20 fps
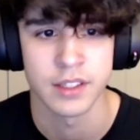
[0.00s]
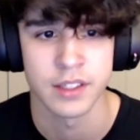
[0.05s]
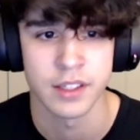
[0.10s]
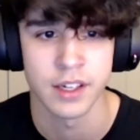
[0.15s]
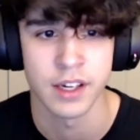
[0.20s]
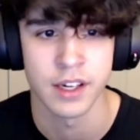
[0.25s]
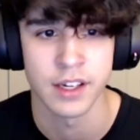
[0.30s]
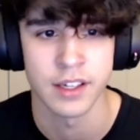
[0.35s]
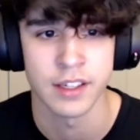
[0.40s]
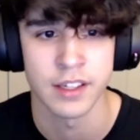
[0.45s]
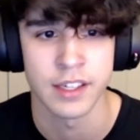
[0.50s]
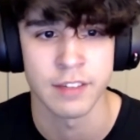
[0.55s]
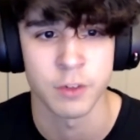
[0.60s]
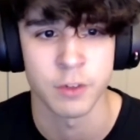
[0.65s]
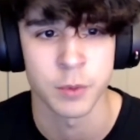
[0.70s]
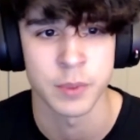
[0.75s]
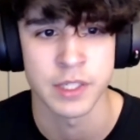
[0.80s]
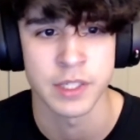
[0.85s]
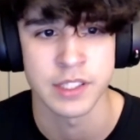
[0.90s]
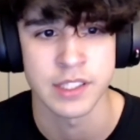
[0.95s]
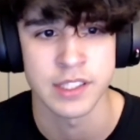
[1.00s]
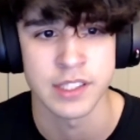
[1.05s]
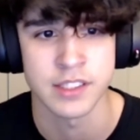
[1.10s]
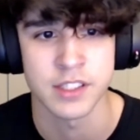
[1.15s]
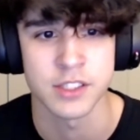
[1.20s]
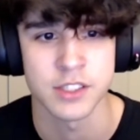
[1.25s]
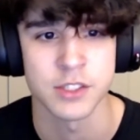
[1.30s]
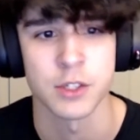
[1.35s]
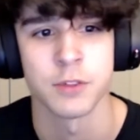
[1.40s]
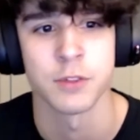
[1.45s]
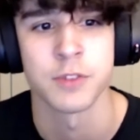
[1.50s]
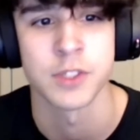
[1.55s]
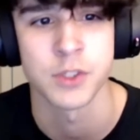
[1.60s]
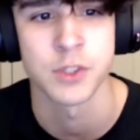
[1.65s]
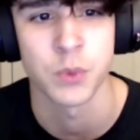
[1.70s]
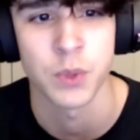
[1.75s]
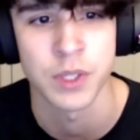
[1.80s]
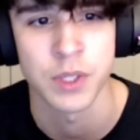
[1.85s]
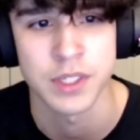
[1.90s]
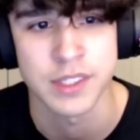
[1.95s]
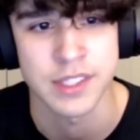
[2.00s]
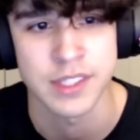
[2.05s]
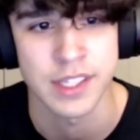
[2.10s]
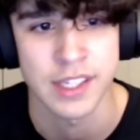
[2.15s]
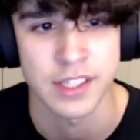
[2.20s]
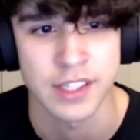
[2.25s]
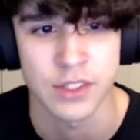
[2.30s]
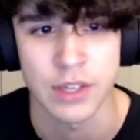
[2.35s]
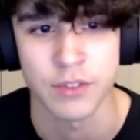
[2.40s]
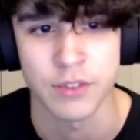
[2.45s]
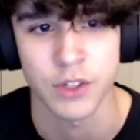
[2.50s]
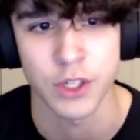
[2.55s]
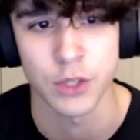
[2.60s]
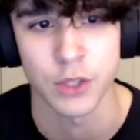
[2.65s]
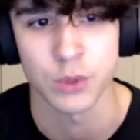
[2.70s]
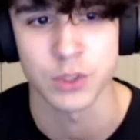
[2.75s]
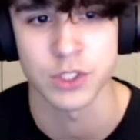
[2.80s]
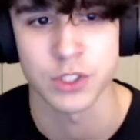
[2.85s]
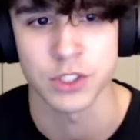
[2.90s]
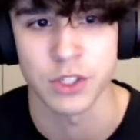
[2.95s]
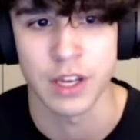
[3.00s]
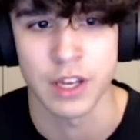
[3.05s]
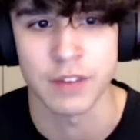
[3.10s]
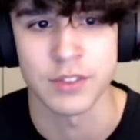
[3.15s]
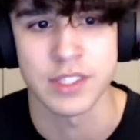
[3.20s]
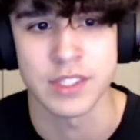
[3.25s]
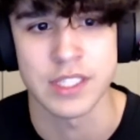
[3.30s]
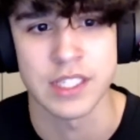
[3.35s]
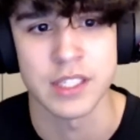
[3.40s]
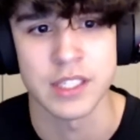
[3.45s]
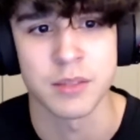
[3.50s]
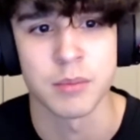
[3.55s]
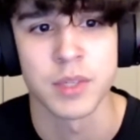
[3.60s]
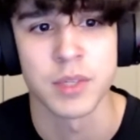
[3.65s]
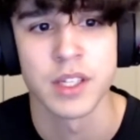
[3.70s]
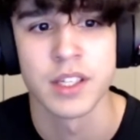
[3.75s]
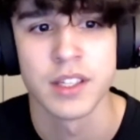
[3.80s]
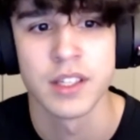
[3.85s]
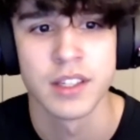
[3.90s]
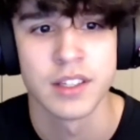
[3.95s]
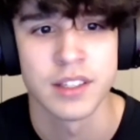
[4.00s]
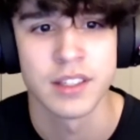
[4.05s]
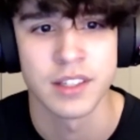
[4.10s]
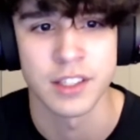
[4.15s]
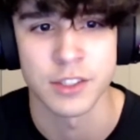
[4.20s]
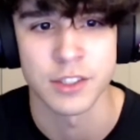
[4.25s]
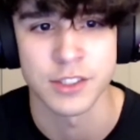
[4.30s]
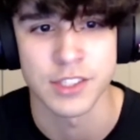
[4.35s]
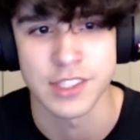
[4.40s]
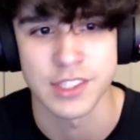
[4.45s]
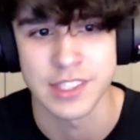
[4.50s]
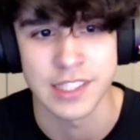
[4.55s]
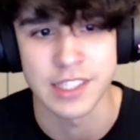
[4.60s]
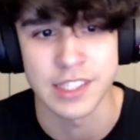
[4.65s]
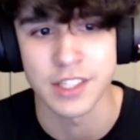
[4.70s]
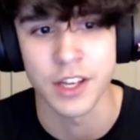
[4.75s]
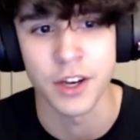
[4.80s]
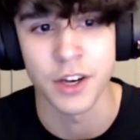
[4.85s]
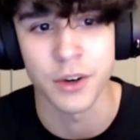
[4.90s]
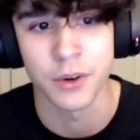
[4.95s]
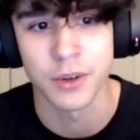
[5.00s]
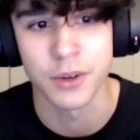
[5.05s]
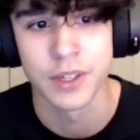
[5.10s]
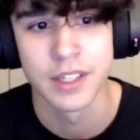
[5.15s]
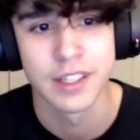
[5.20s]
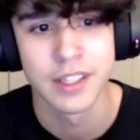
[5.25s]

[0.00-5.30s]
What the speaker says: Everybody sees the surface where it's you have a coach, you have a team, there's a CEO,